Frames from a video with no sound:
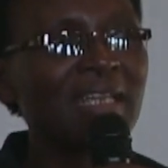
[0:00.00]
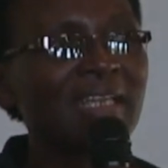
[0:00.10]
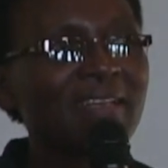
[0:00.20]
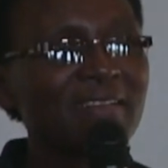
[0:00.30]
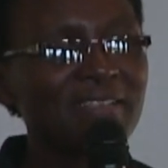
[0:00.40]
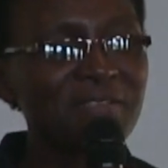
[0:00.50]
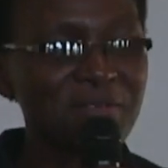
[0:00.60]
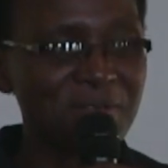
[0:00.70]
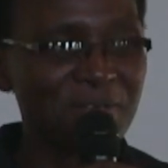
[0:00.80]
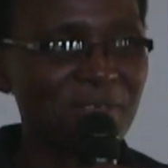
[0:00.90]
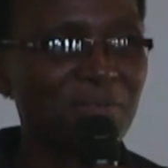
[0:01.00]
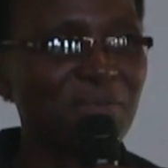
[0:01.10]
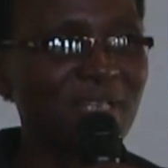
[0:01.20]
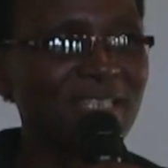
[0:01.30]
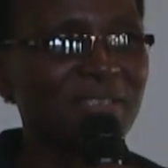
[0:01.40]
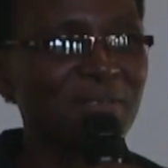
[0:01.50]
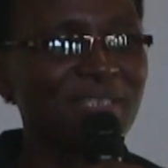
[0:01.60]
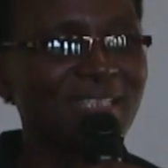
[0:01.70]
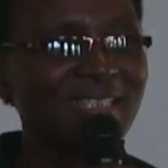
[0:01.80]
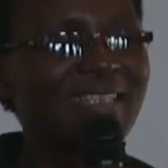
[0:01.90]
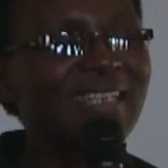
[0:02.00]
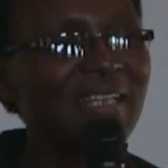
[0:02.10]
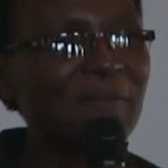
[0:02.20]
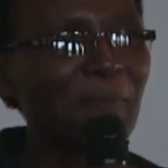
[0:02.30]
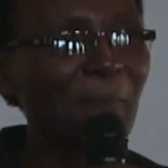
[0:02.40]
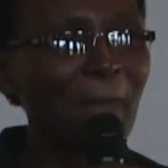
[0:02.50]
a great role to raise the children,